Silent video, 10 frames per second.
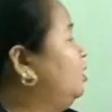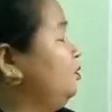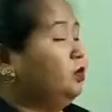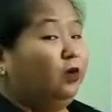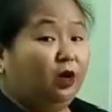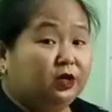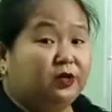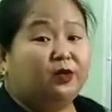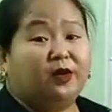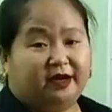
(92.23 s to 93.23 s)
We all
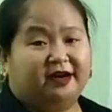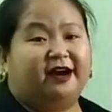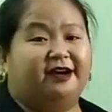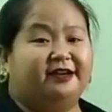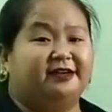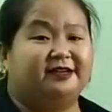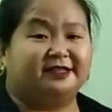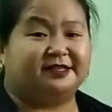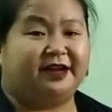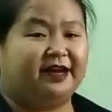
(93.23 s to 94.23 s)
know what are
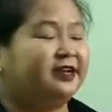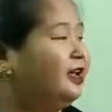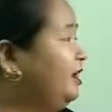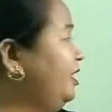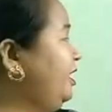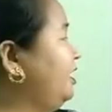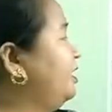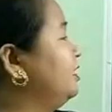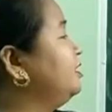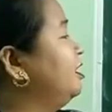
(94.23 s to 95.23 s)
articles, right? A
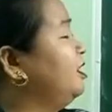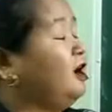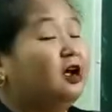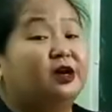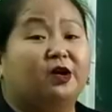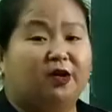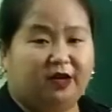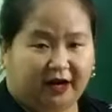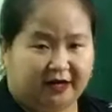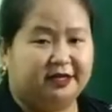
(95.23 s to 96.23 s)
and the are
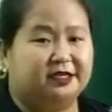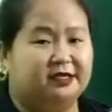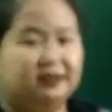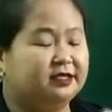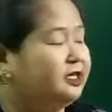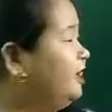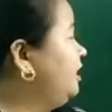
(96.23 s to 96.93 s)
called articles,